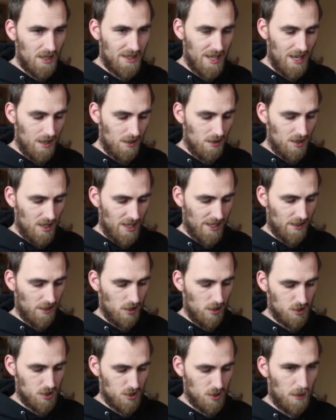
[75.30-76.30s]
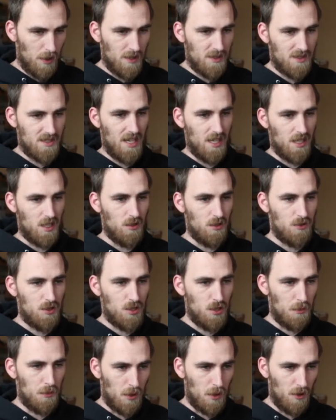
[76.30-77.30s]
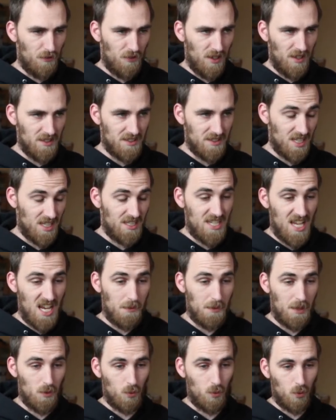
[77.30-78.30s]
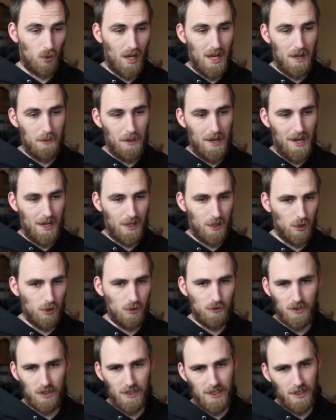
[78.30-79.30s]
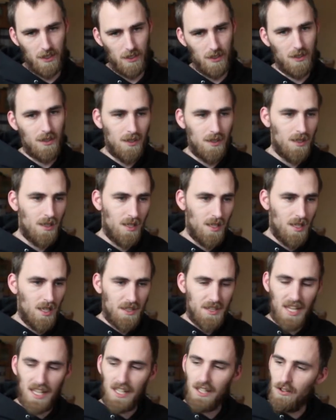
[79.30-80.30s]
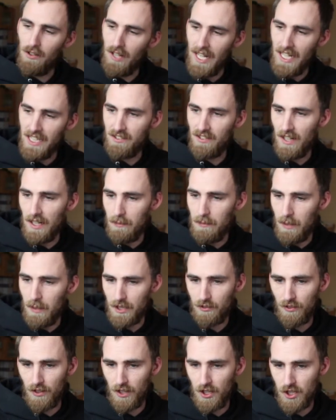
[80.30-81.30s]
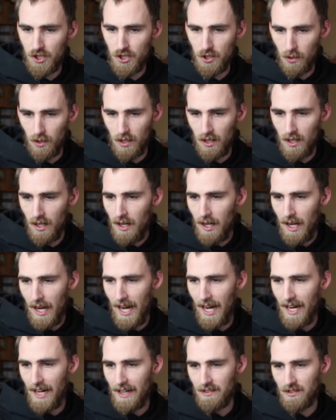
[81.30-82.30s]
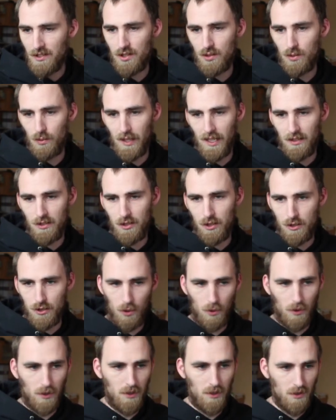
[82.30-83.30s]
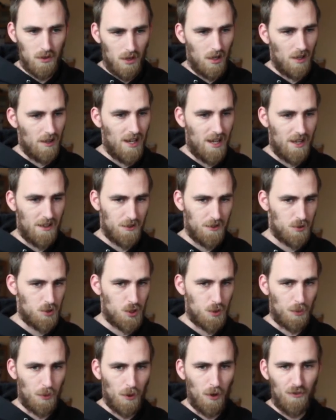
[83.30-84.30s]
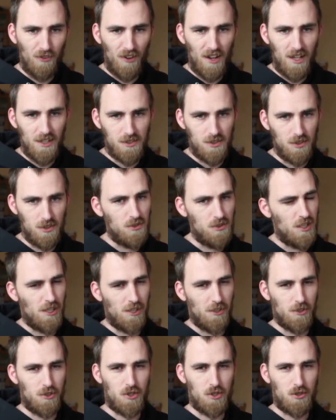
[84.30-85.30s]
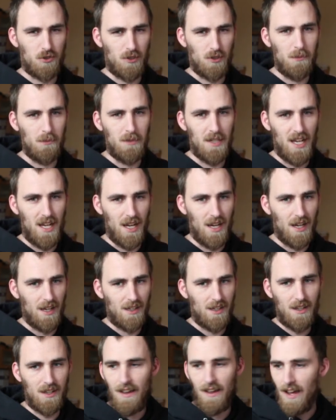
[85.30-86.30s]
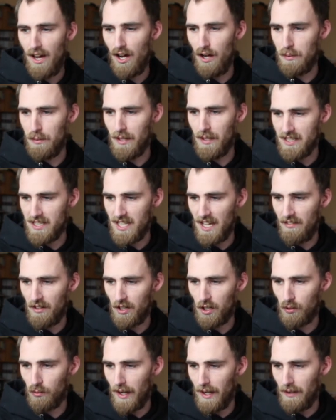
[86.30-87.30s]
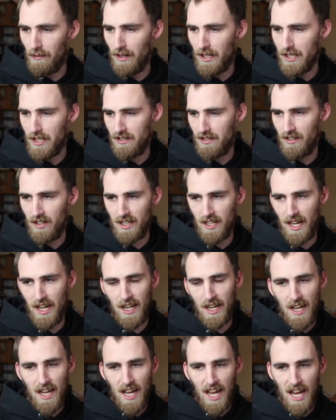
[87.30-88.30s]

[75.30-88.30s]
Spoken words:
Now I can also press that YouTube profile. It's going to take me right back over here. Thank you guys very much for a short and sweet tutorial on how to switch your profiles using your deck. Hope you guys have a great rest of your day.